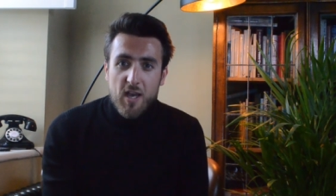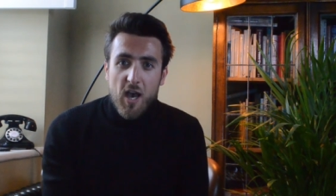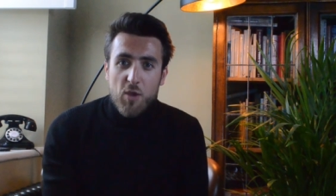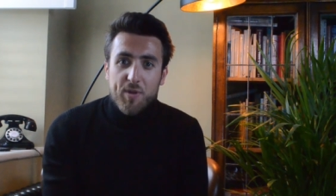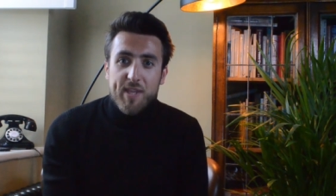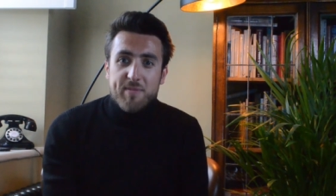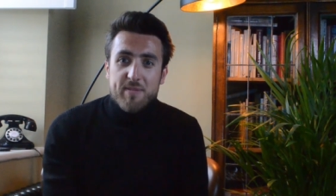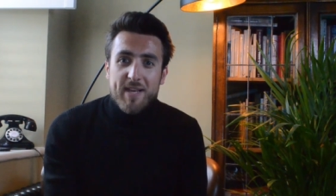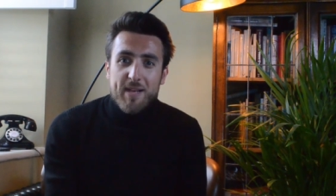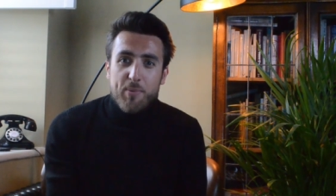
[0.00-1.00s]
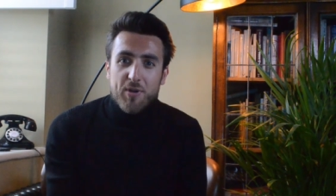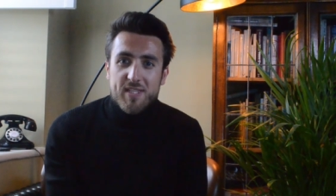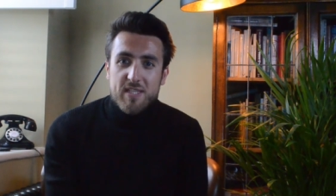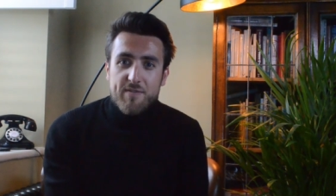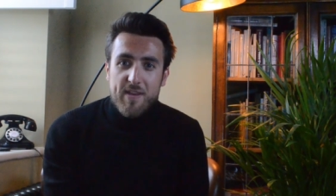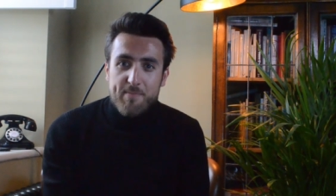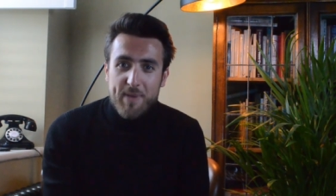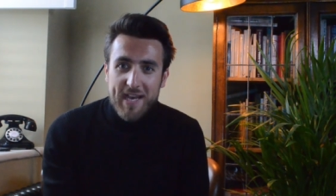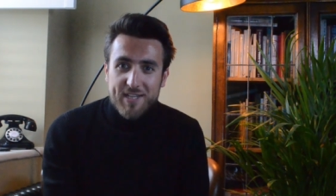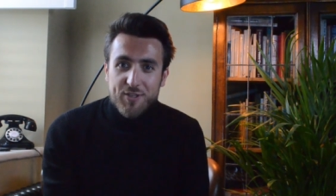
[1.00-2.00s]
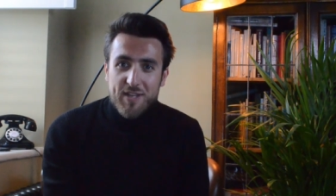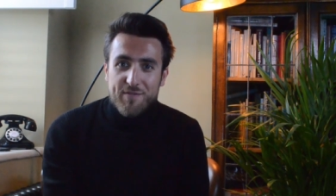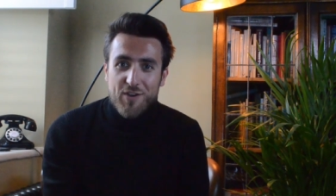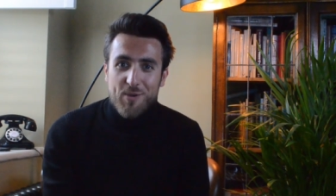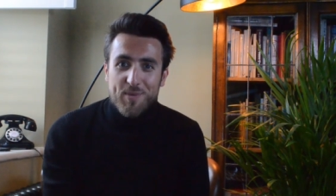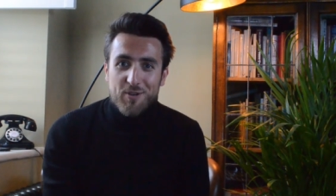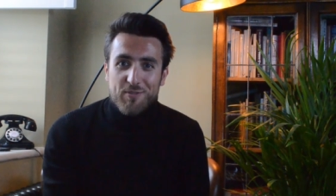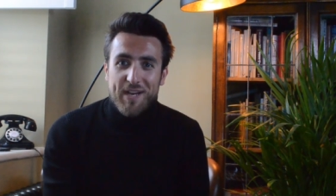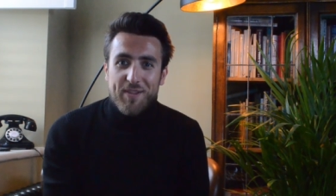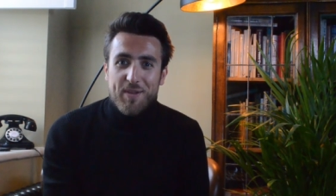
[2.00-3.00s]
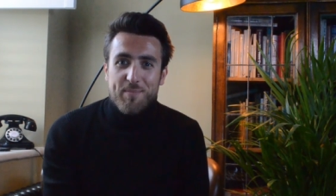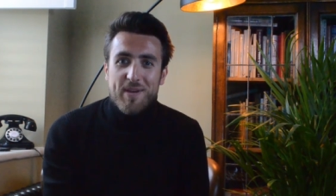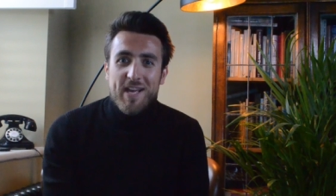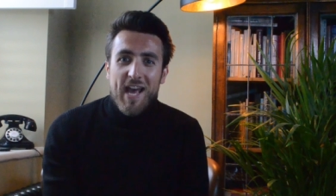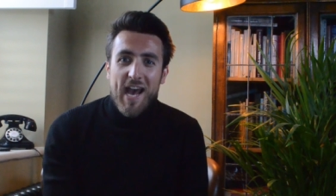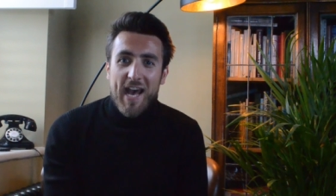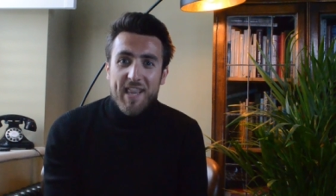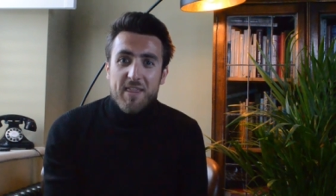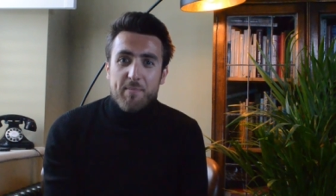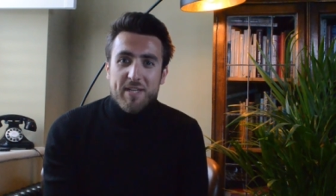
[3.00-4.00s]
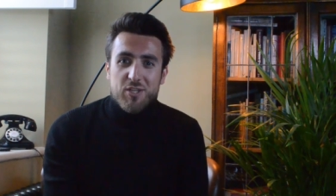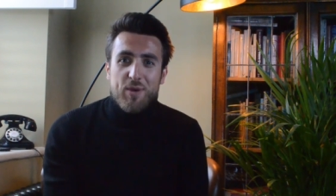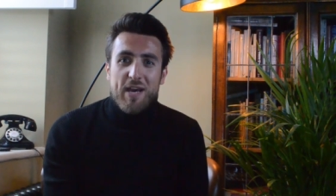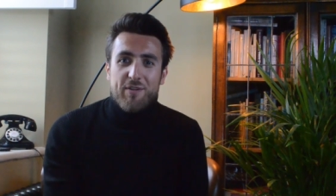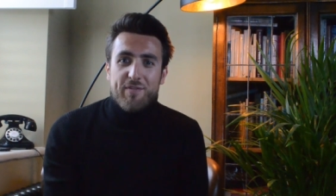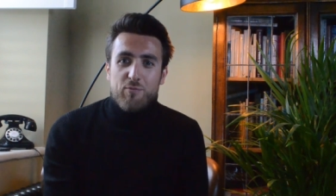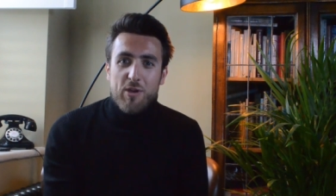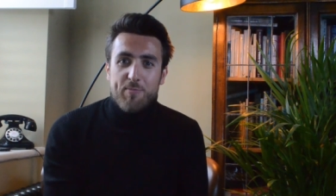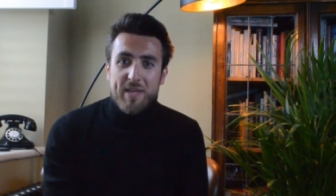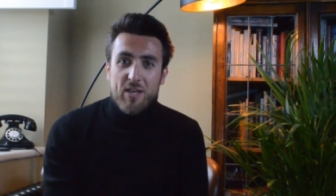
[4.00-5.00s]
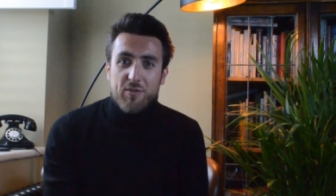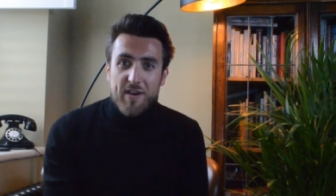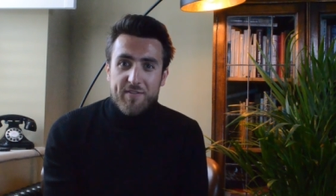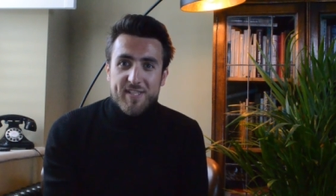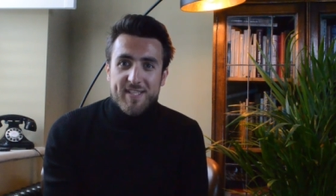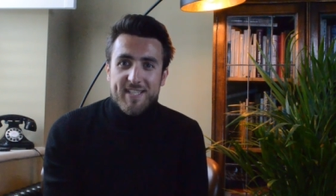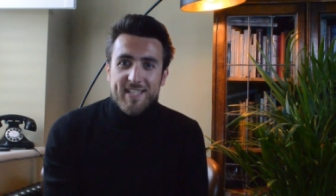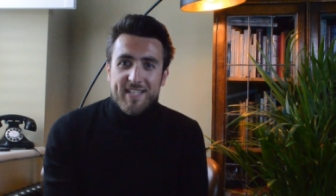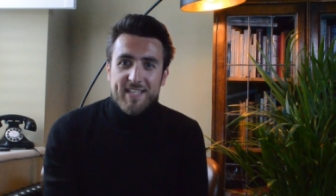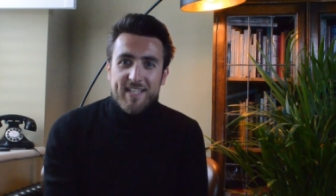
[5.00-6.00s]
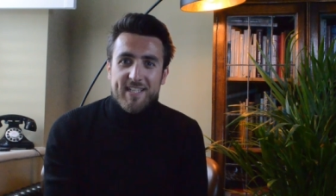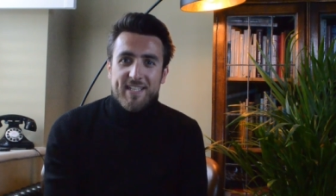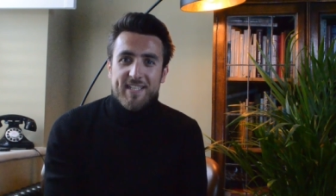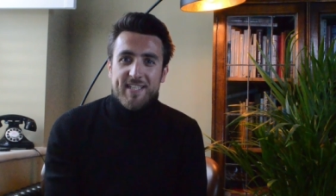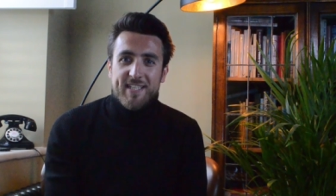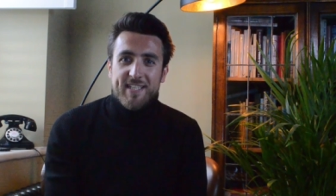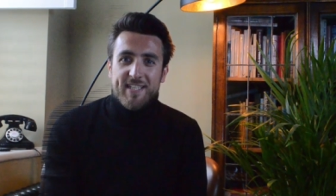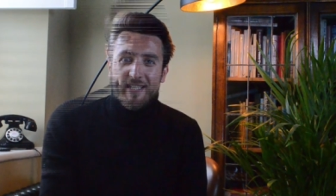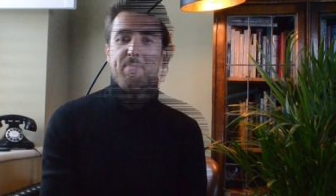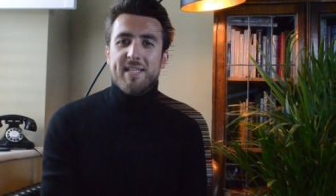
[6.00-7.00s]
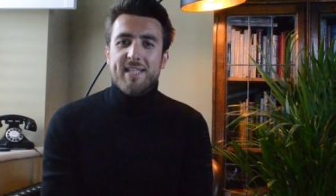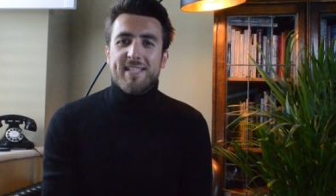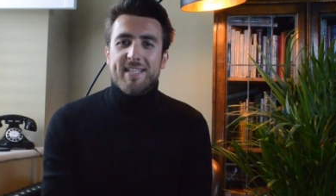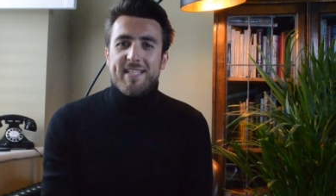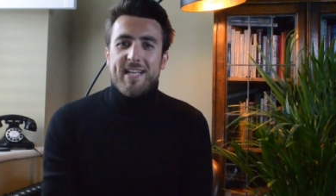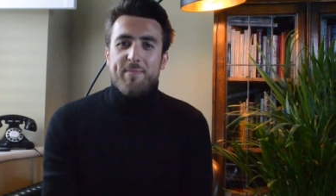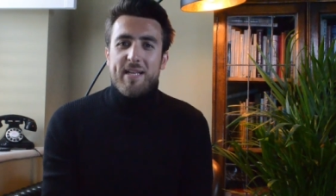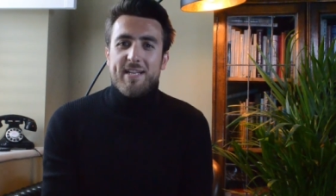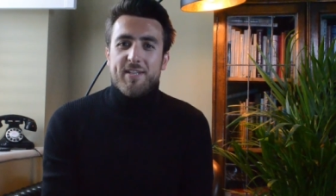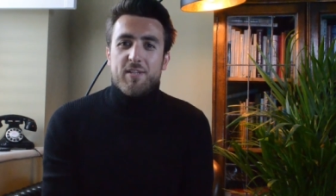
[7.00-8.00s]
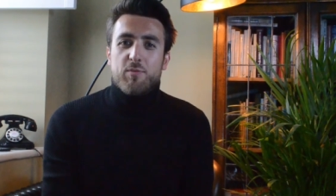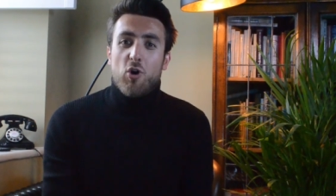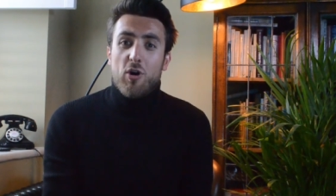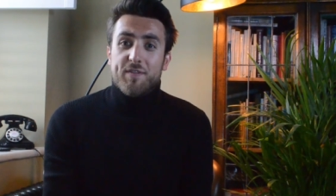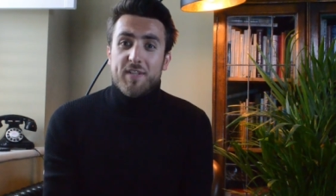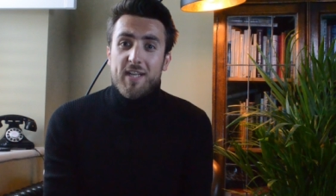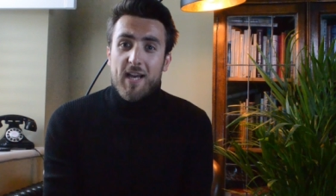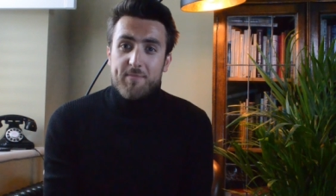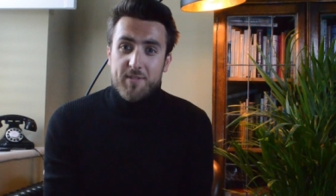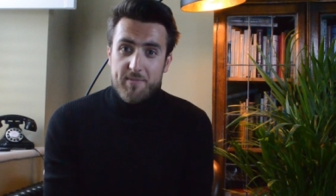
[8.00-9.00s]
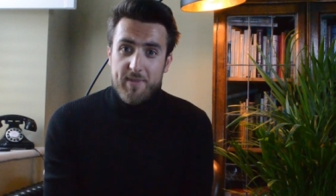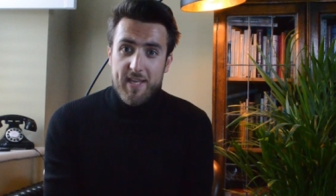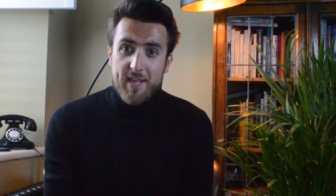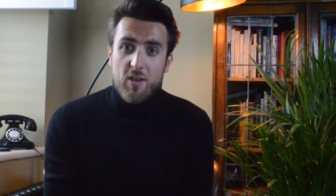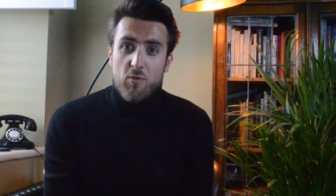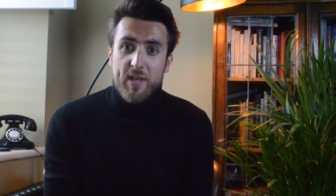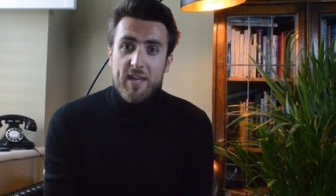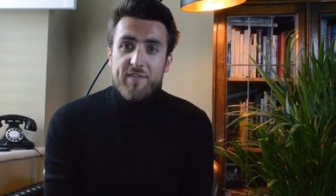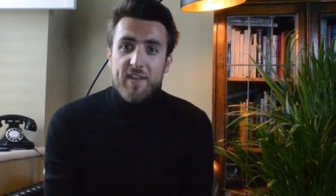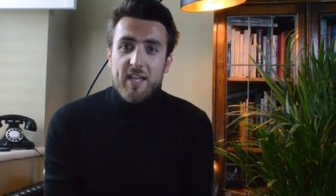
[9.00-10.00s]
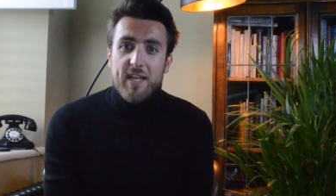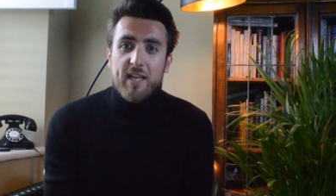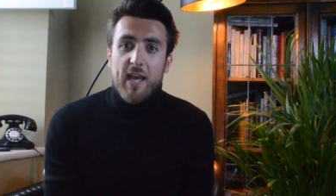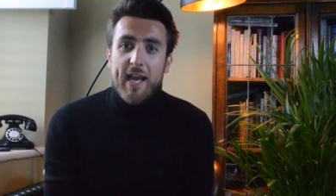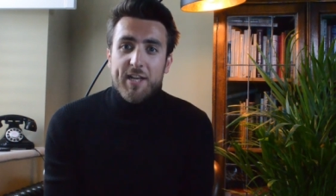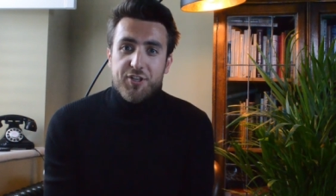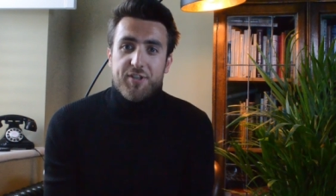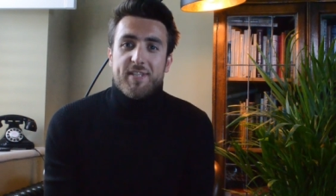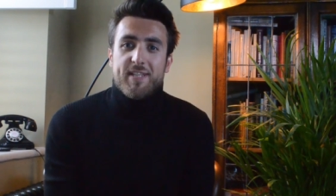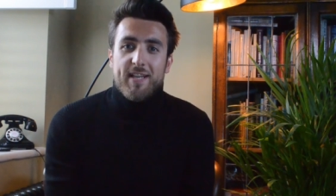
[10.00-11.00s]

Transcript: I want them to make a positive impact on the environment around them and the mental health and well-being of others. Business and team leaders will often come to me when they're feeling anxious